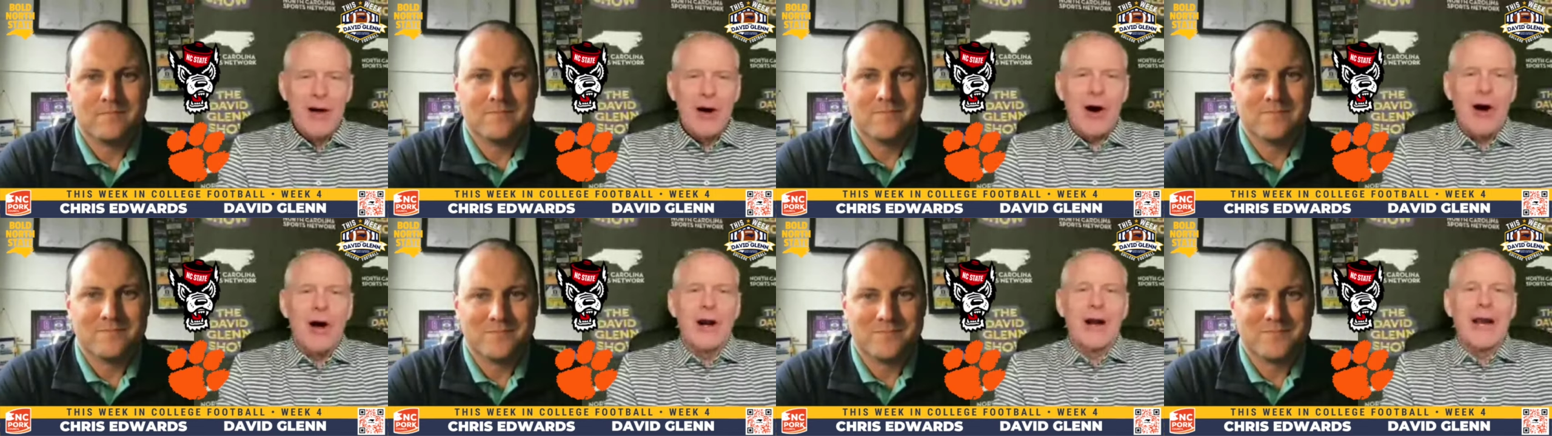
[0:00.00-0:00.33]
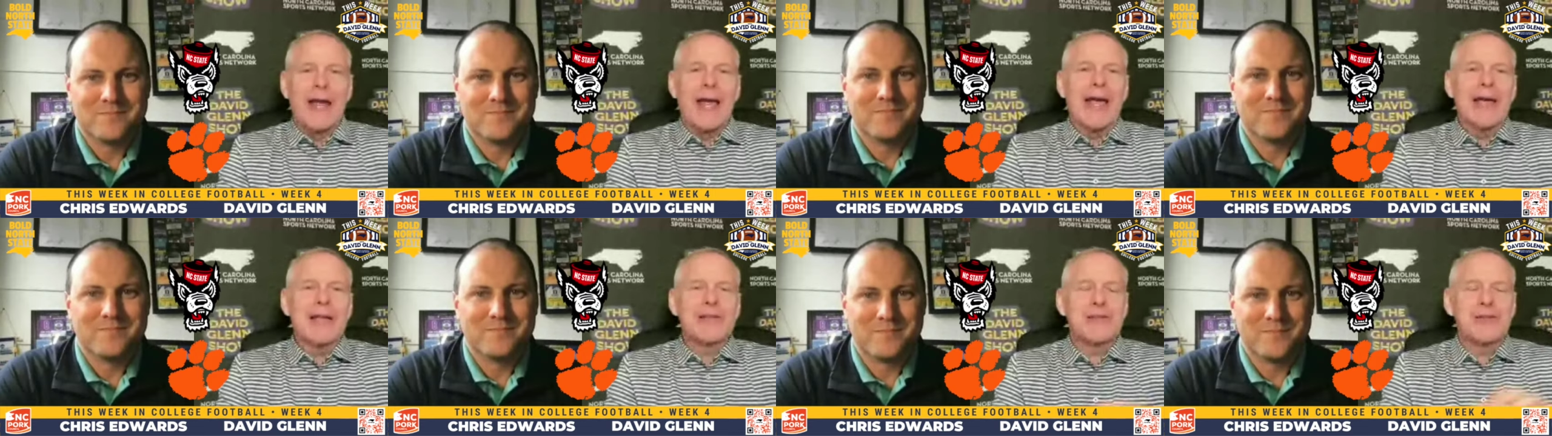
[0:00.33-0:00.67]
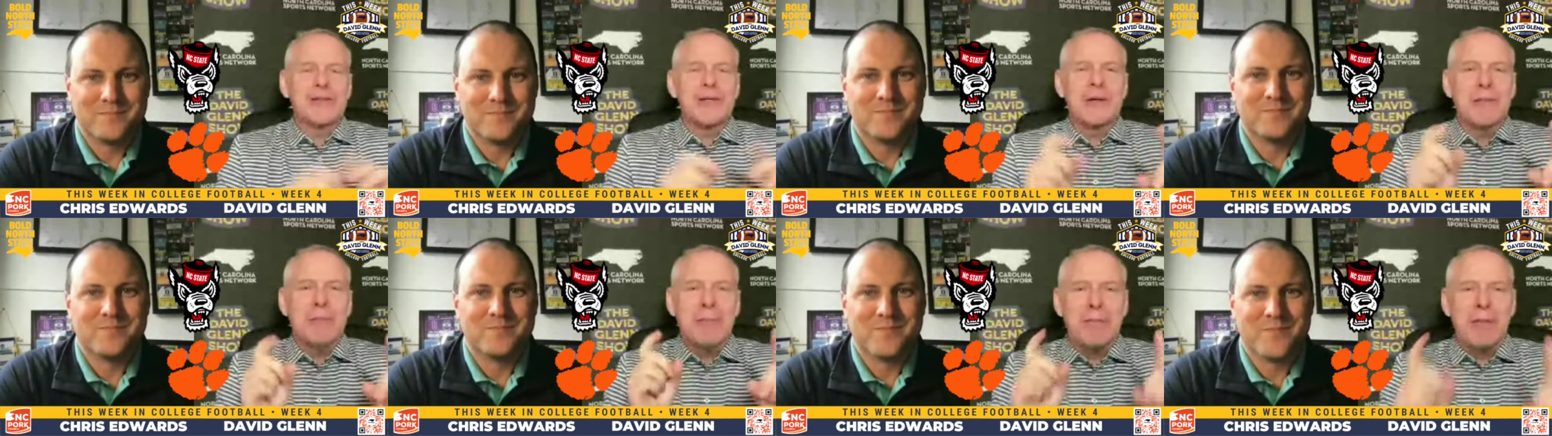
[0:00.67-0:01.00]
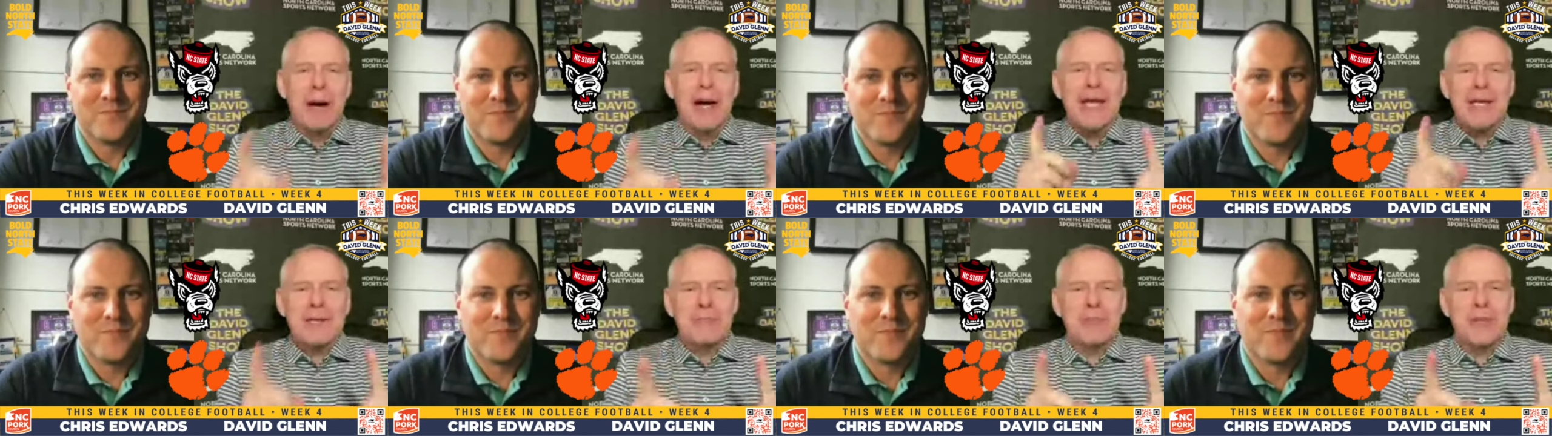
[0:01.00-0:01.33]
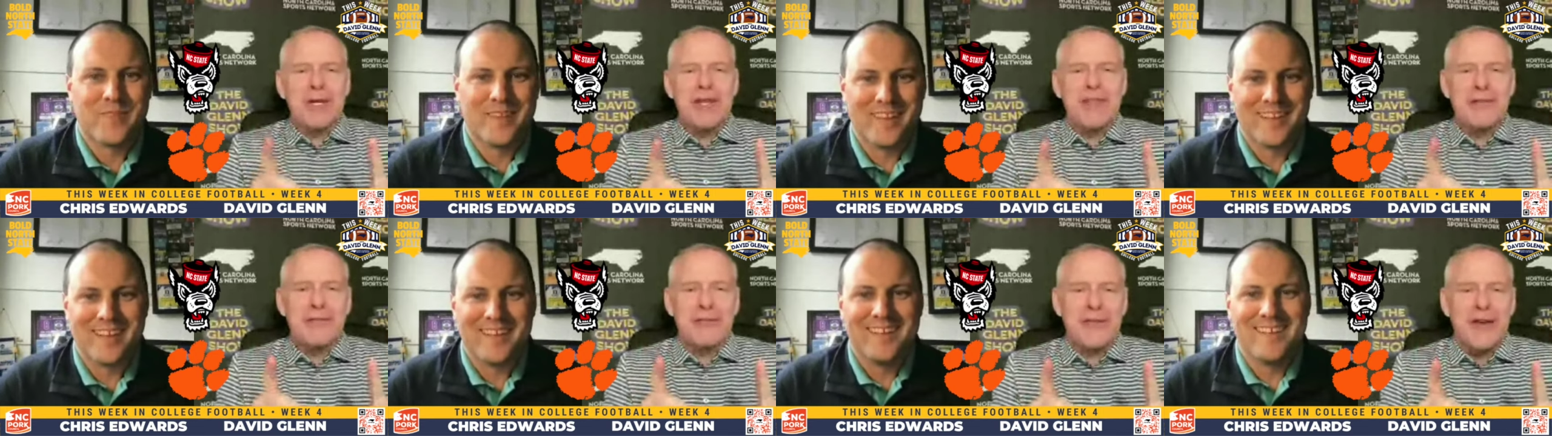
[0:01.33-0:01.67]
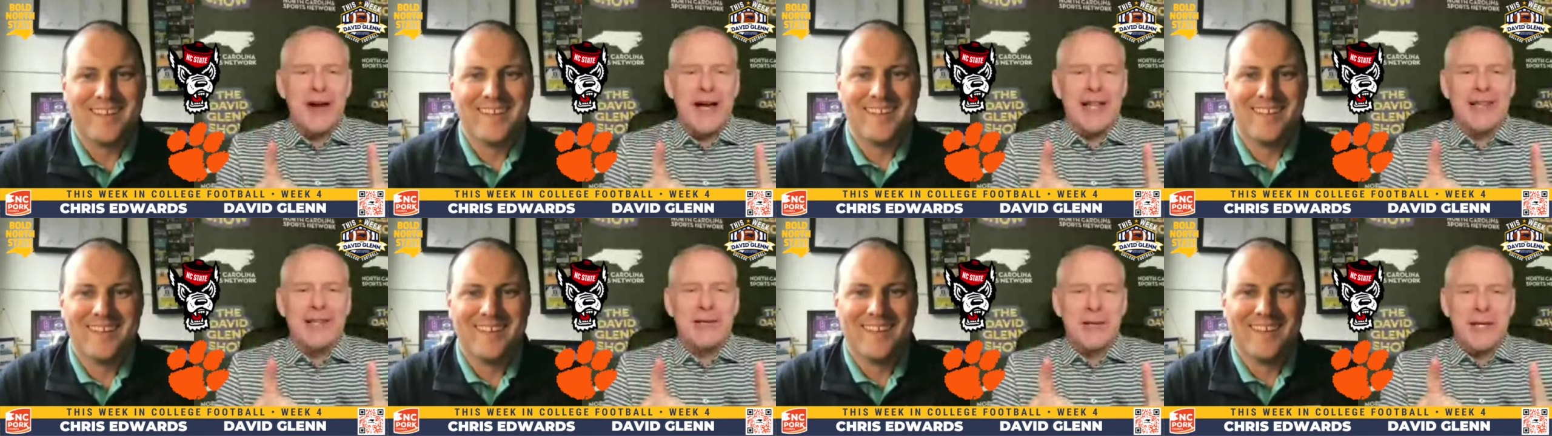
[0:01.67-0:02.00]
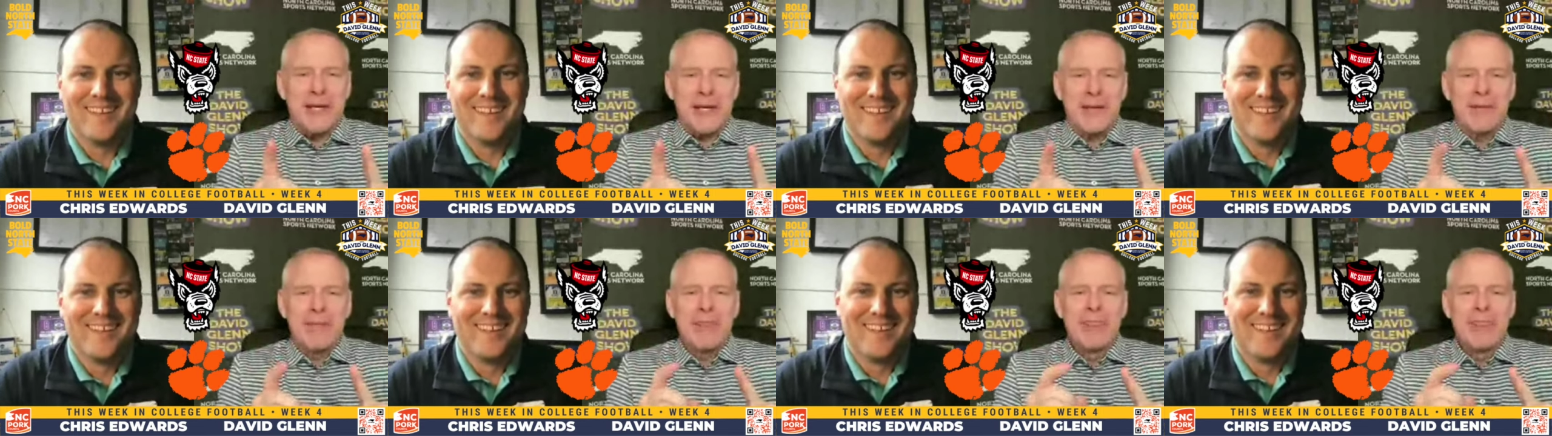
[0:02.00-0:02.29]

Speaker 1: our answer might be the following